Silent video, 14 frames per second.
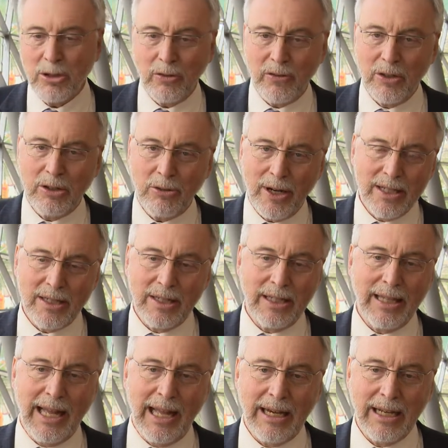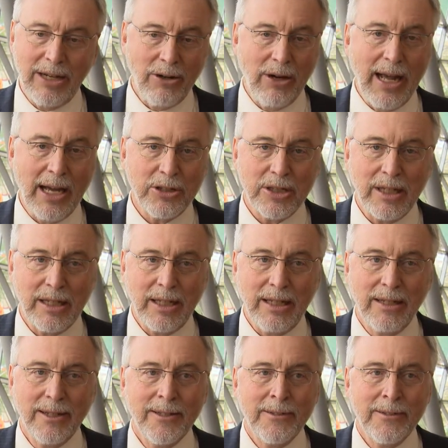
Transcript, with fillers: so if you translate that internationally,